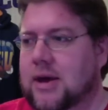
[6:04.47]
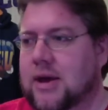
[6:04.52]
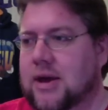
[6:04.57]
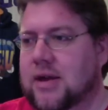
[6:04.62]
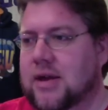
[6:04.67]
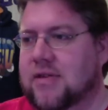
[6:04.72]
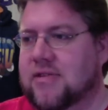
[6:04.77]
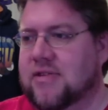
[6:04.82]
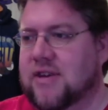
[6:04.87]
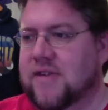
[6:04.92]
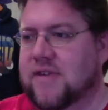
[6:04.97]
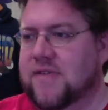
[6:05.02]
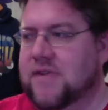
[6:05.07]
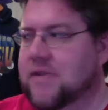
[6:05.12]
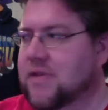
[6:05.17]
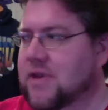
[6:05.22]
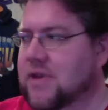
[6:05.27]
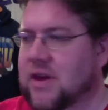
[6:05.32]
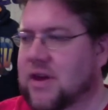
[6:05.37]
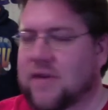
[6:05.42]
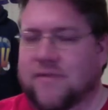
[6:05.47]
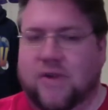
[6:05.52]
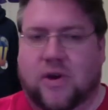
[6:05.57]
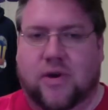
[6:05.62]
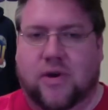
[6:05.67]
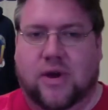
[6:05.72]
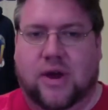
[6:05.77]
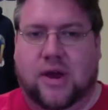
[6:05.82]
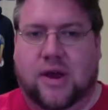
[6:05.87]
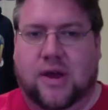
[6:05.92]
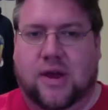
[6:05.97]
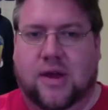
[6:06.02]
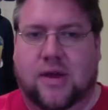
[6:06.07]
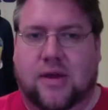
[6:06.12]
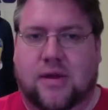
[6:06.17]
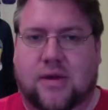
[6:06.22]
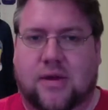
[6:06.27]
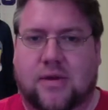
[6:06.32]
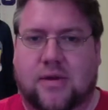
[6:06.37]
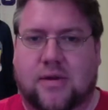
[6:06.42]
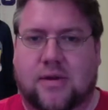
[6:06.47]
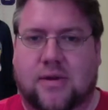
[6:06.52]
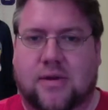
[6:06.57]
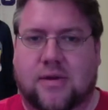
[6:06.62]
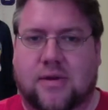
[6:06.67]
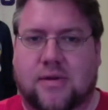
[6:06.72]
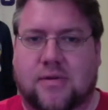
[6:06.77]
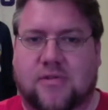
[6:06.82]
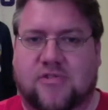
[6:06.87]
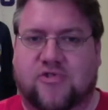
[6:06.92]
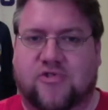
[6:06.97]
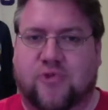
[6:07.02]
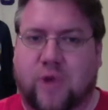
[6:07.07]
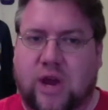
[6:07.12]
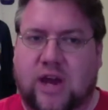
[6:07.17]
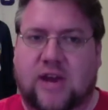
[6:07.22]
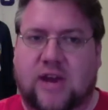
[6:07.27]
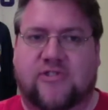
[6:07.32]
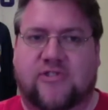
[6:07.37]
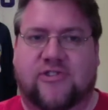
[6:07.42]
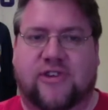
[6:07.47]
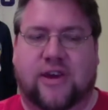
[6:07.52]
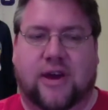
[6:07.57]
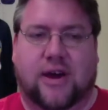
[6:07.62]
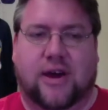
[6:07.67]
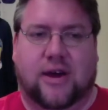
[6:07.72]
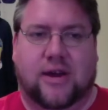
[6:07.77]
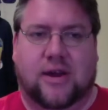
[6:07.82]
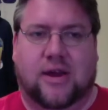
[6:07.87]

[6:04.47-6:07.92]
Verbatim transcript: It's definitely a very strange yet